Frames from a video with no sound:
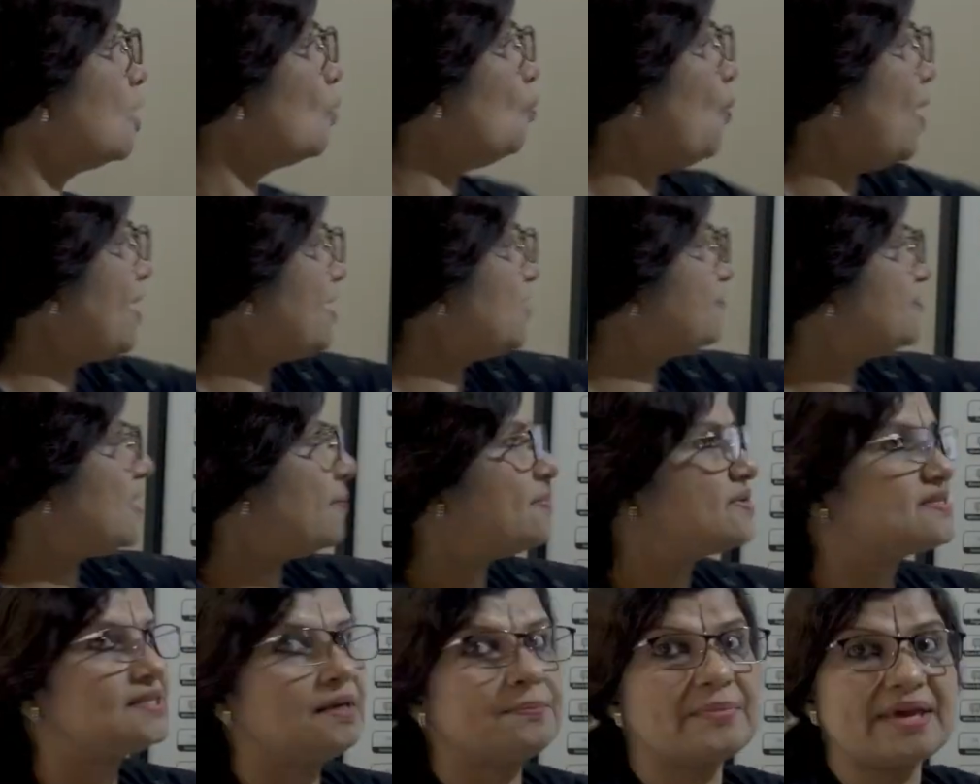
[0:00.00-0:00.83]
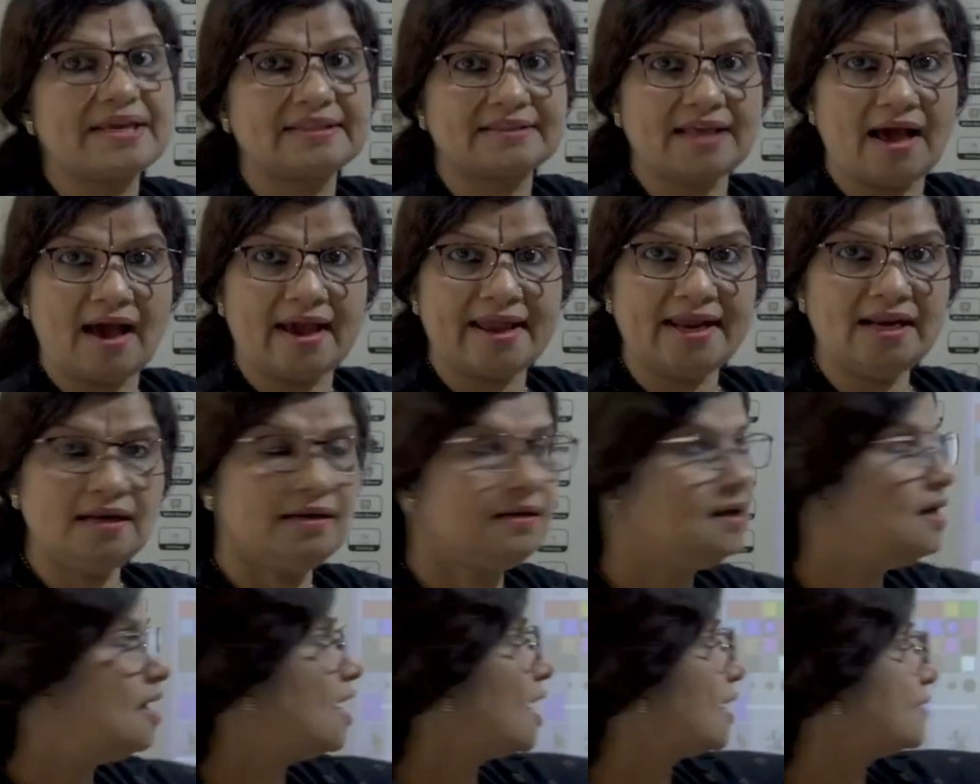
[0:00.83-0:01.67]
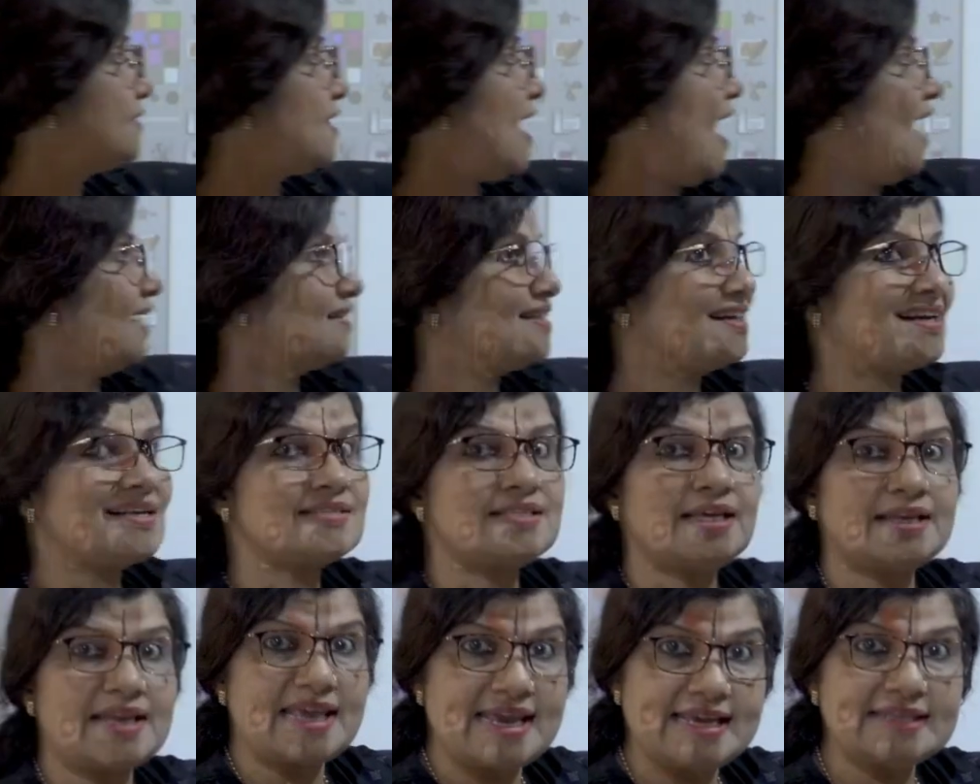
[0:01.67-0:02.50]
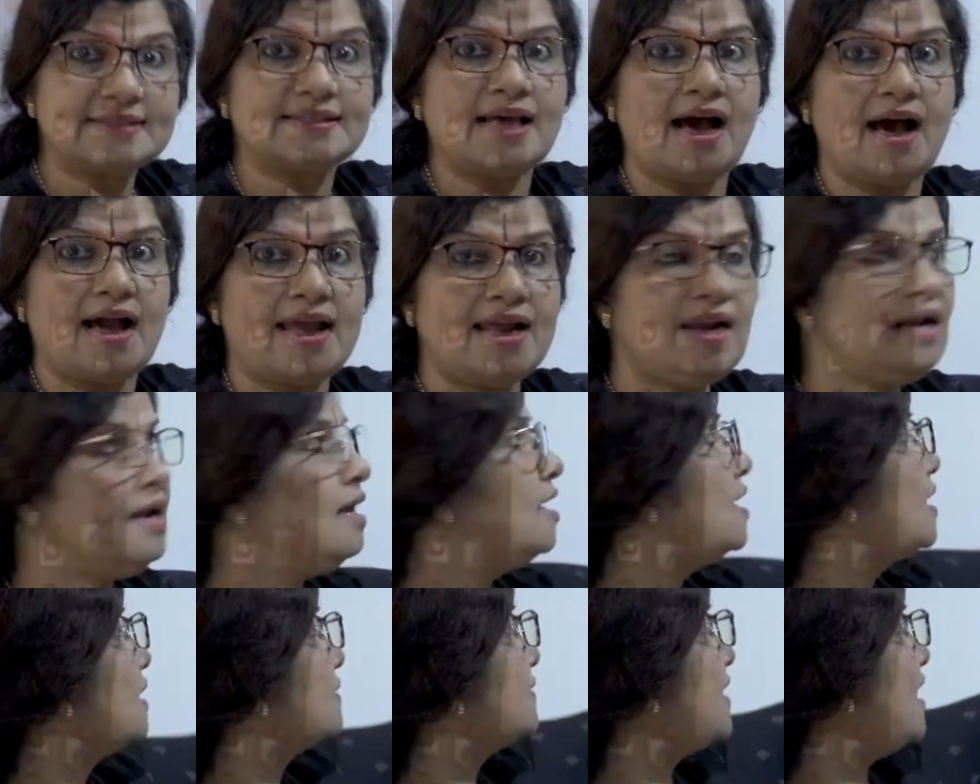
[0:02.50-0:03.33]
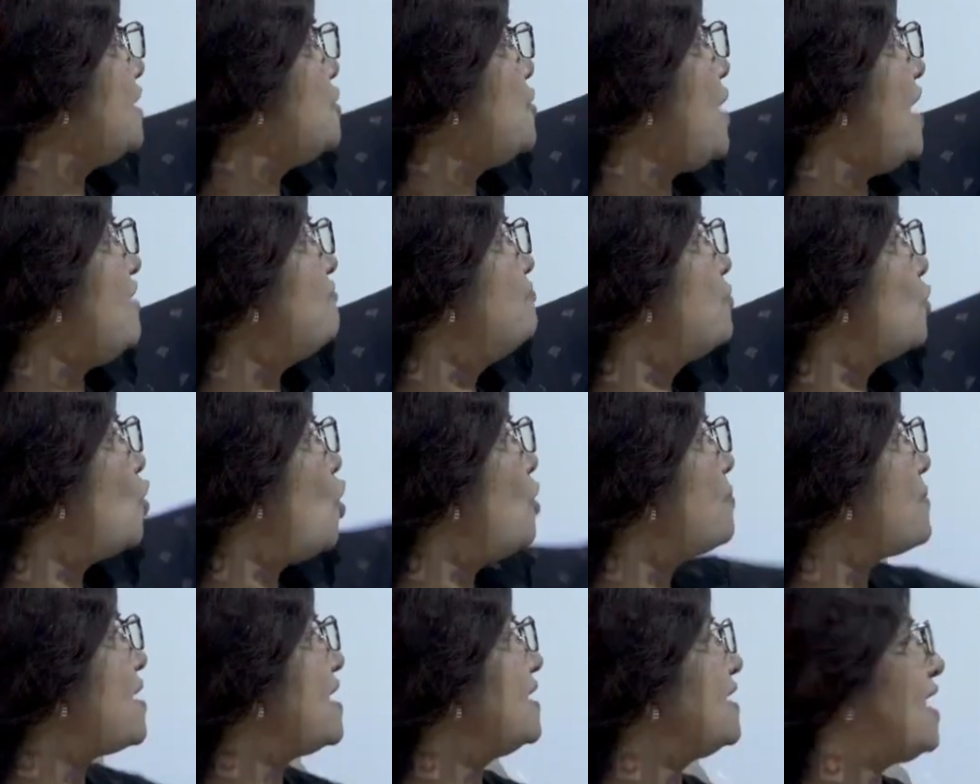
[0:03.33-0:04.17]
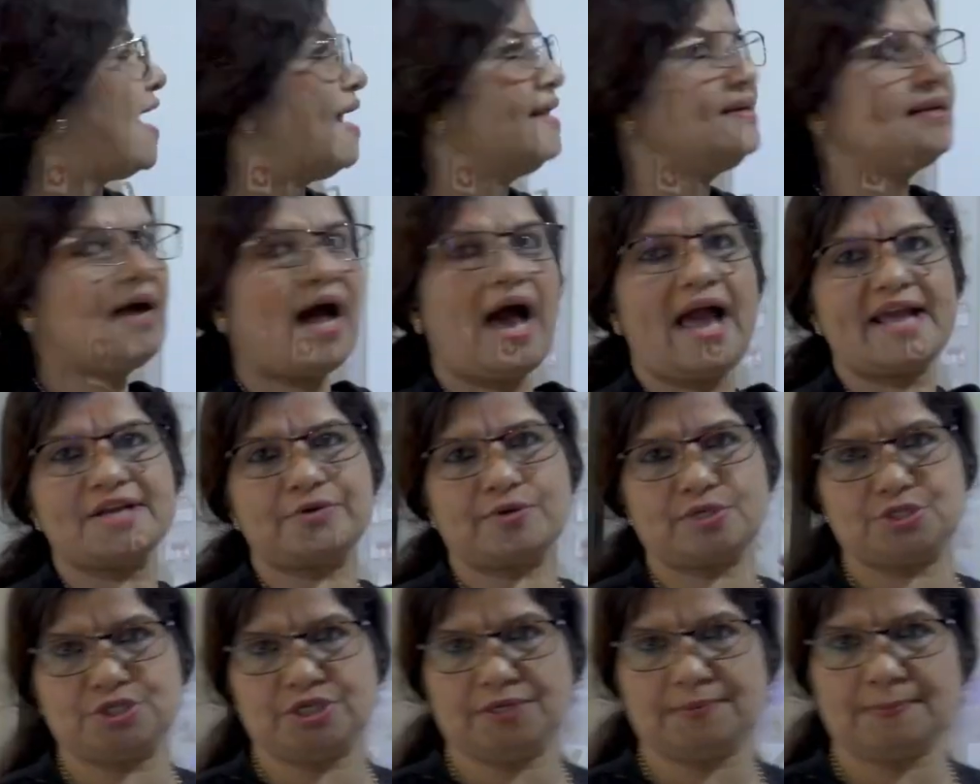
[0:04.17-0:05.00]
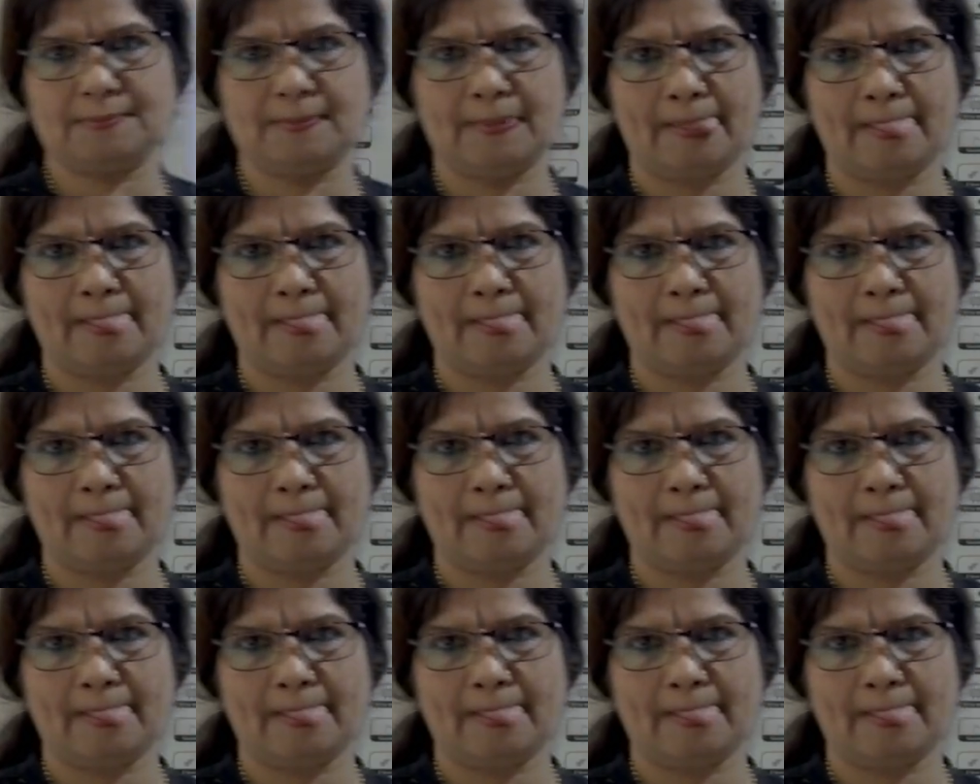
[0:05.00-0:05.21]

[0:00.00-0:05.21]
One of them is a methyl, the other is ethyl, then you have bromine and hydrogen.